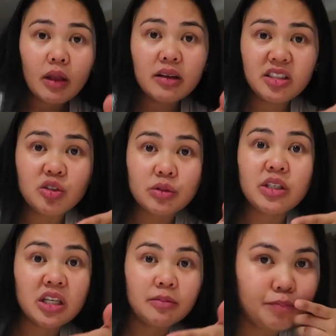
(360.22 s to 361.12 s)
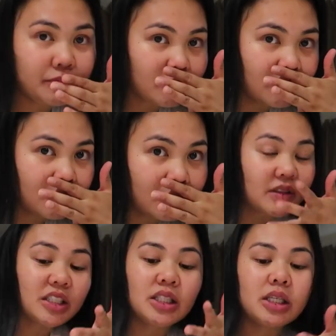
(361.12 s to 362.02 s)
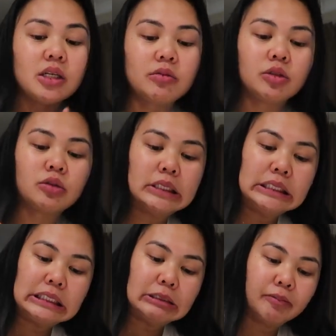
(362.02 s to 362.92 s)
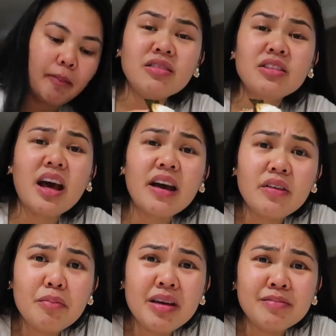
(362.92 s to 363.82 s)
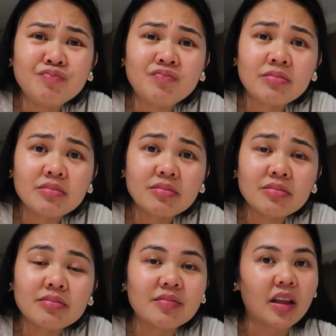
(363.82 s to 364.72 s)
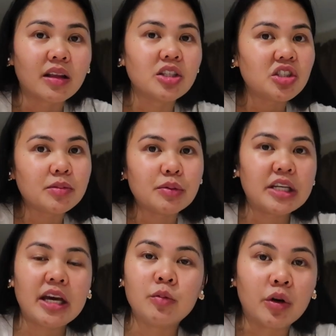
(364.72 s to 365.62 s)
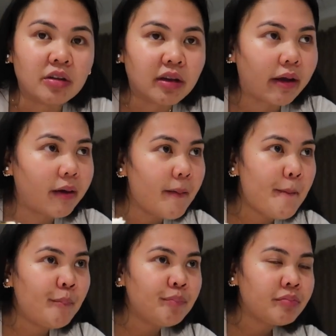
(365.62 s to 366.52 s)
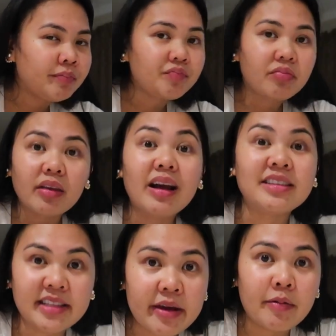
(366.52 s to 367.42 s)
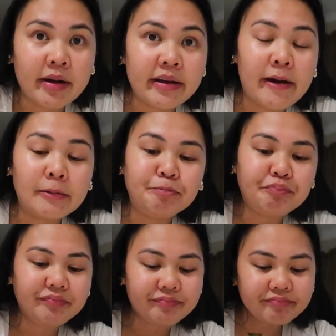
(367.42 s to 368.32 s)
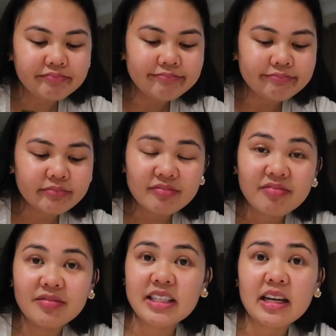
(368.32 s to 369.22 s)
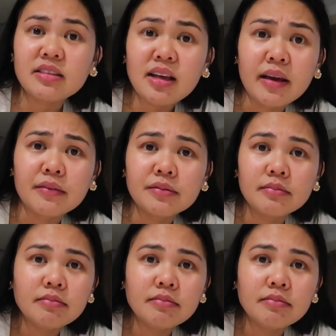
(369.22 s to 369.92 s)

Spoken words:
This is hitting real good today. So have you been, like, let's just pretend we're on like a date right now. So how's life?